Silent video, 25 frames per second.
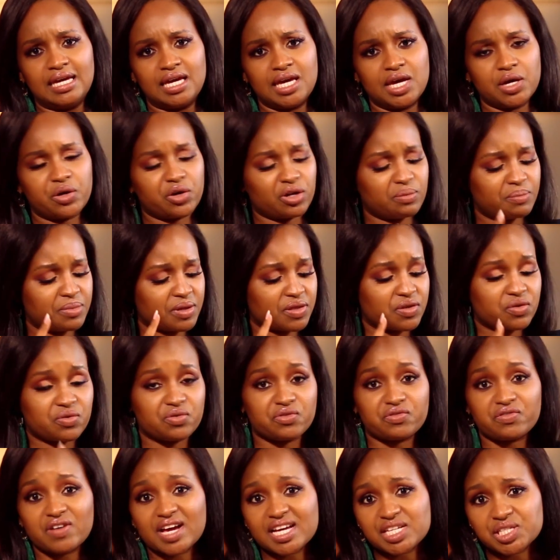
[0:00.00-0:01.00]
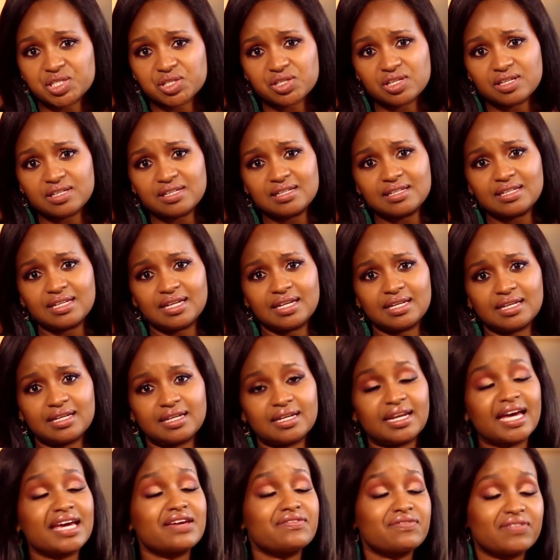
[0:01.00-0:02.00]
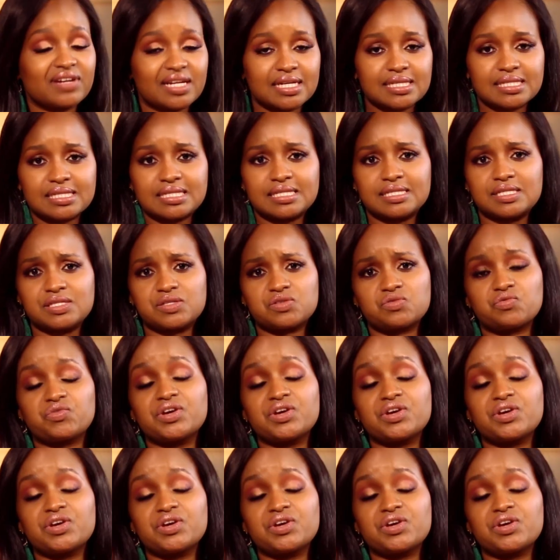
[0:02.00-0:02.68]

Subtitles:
It could be through fashion, life lessons,